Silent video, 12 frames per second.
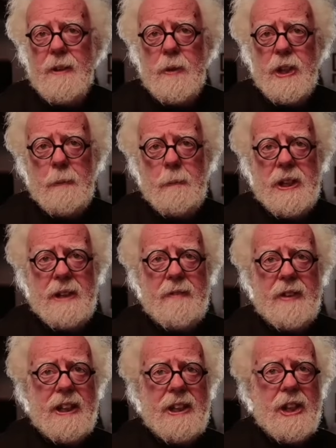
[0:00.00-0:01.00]
was
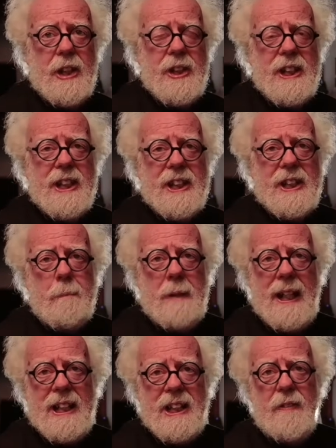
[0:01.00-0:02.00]
specifically chosen as the
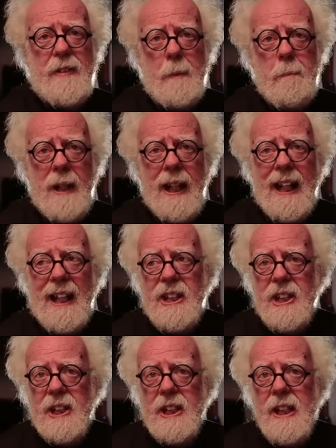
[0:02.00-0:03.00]
best of the
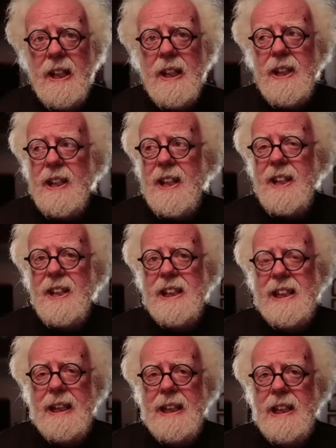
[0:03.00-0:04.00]
best. They didn't
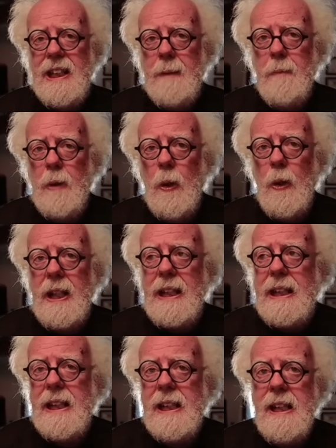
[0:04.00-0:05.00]
send some
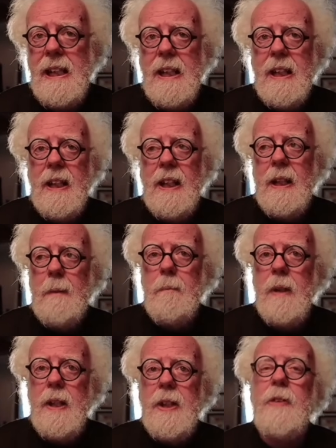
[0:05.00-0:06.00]
oik.
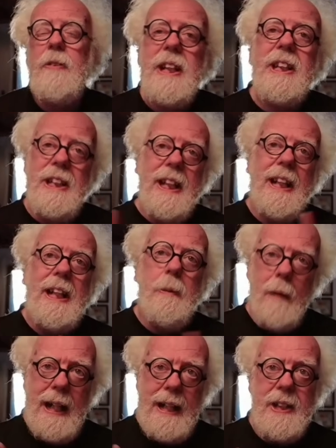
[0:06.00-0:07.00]
The reason that he
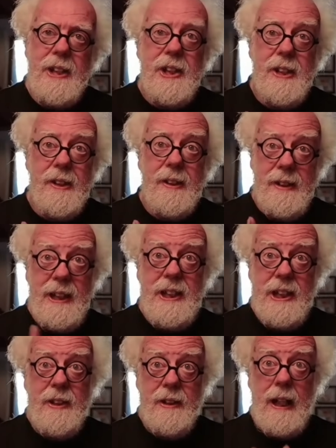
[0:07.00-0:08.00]
went, this
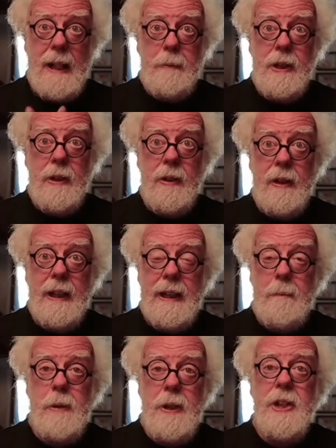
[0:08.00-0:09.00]
is
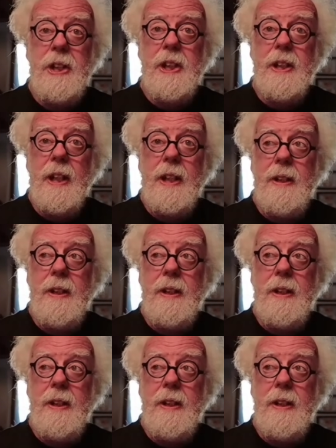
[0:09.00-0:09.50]
absolutely, Princeton and